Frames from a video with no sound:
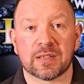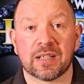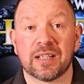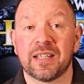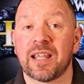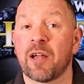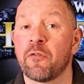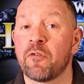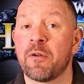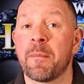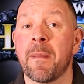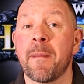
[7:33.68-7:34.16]

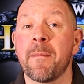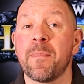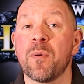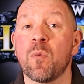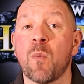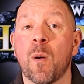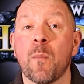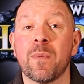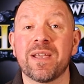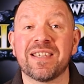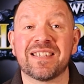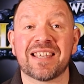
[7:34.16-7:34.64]
Now remember
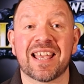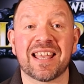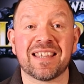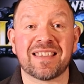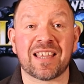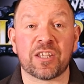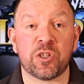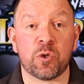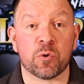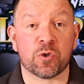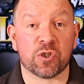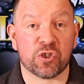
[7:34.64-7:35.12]
when we said
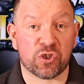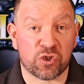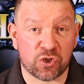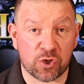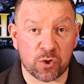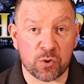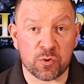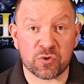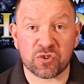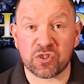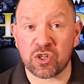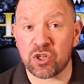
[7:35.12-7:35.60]
that you could
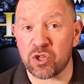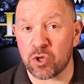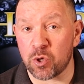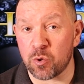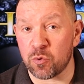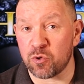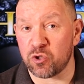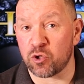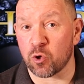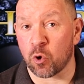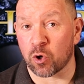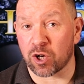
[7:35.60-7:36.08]
choose to
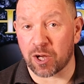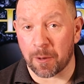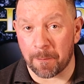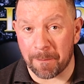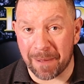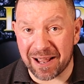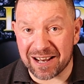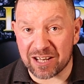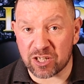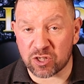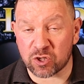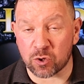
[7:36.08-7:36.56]
use your
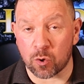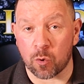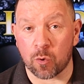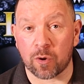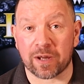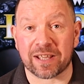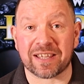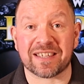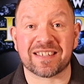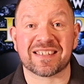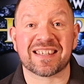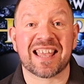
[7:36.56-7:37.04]
command
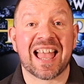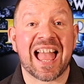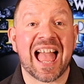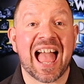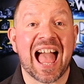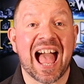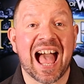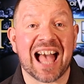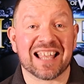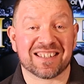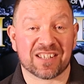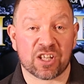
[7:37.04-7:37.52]
tokens
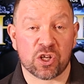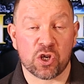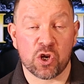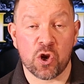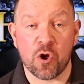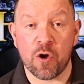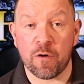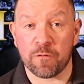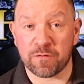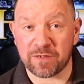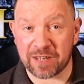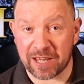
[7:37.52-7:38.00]
as a
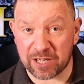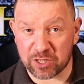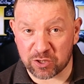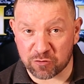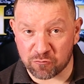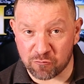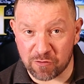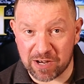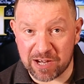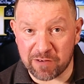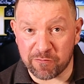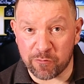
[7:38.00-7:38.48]
nerve test
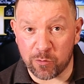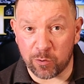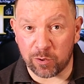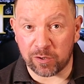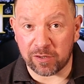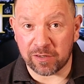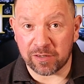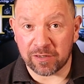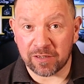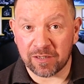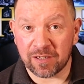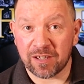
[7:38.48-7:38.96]

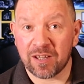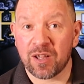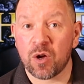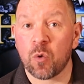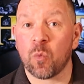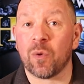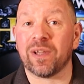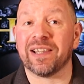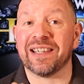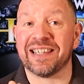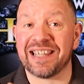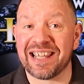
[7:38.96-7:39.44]
reroll?
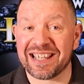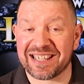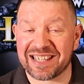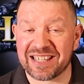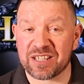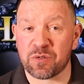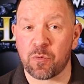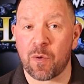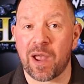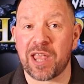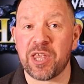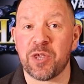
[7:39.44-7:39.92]
Well, this
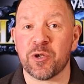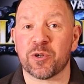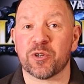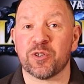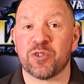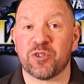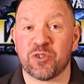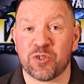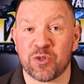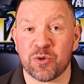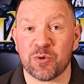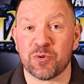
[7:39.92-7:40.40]
is where you
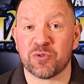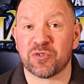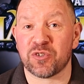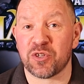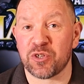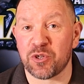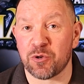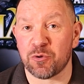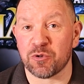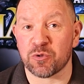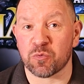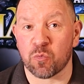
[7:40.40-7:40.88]
could choose to
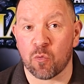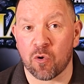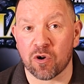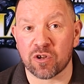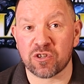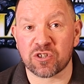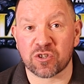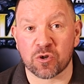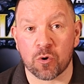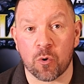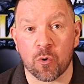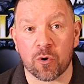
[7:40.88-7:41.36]
use
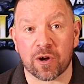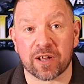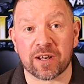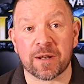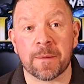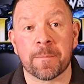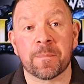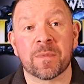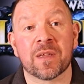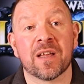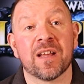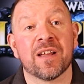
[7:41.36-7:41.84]
1
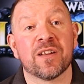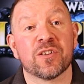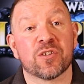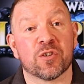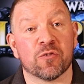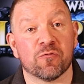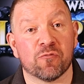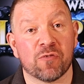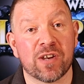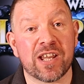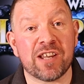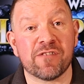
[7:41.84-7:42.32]
token
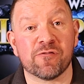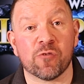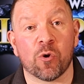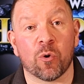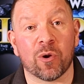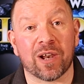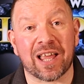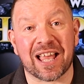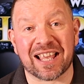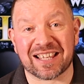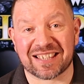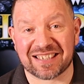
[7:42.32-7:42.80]
to
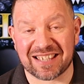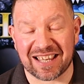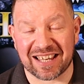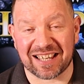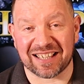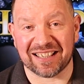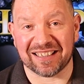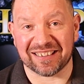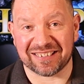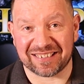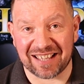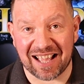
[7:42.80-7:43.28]
reroll a
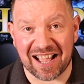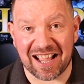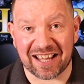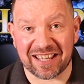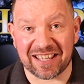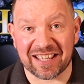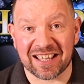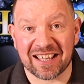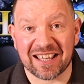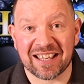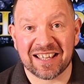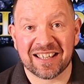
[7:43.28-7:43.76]
single
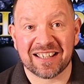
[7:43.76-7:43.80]
die.